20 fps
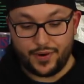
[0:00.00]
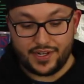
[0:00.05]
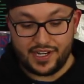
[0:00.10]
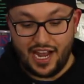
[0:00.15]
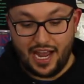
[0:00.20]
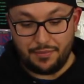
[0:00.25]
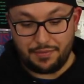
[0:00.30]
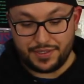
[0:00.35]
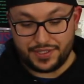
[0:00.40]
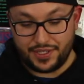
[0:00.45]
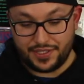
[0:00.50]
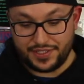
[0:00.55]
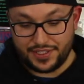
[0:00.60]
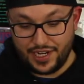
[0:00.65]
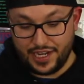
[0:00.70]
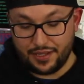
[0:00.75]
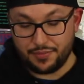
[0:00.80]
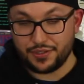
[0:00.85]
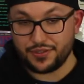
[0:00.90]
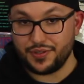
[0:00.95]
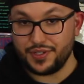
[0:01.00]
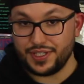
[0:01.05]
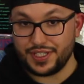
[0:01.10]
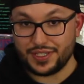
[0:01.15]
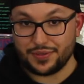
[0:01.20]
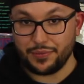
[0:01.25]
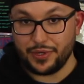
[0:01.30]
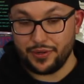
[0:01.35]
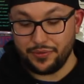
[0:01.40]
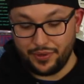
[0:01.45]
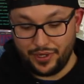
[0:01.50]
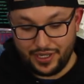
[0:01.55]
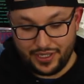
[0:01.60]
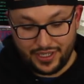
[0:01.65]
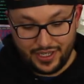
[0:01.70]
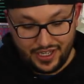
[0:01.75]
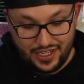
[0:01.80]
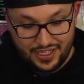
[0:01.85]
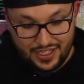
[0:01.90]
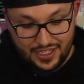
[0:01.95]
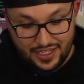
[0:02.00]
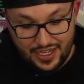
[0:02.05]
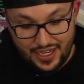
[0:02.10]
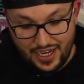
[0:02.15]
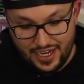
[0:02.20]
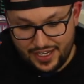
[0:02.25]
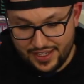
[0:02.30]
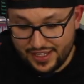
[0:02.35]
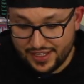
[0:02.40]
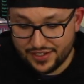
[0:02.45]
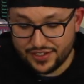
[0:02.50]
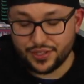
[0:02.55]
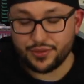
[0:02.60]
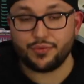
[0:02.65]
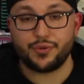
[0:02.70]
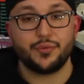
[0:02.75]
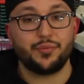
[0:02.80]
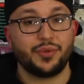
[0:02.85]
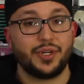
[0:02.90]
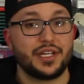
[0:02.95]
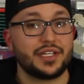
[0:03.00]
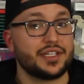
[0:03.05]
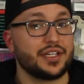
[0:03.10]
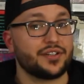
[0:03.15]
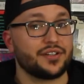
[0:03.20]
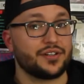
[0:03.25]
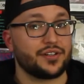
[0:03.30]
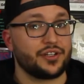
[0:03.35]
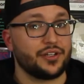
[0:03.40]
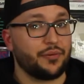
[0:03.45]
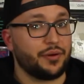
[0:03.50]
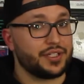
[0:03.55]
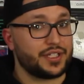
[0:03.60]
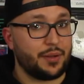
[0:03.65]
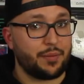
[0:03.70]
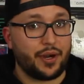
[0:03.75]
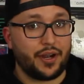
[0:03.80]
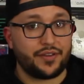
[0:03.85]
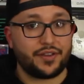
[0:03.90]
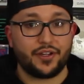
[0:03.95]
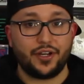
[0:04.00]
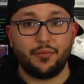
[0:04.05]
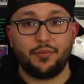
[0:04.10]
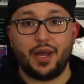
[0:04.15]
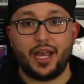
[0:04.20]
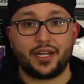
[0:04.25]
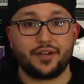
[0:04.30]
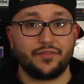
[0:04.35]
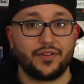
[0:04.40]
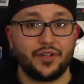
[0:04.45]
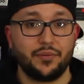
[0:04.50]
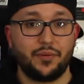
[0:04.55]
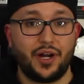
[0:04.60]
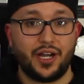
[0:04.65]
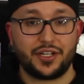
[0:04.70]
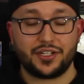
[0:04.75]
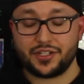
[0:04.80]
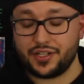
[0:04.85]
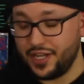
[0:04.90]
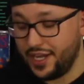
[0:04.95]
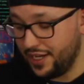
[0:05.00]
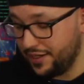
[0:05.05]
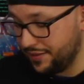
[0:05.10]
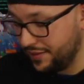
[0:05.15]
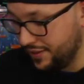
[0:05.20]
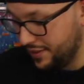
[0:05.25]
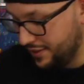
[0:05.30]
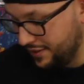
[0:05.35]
copies altogether between this Wii one, and I think there's 3 PlayStation 2 ones. I'll probably have to go back and rewatch that.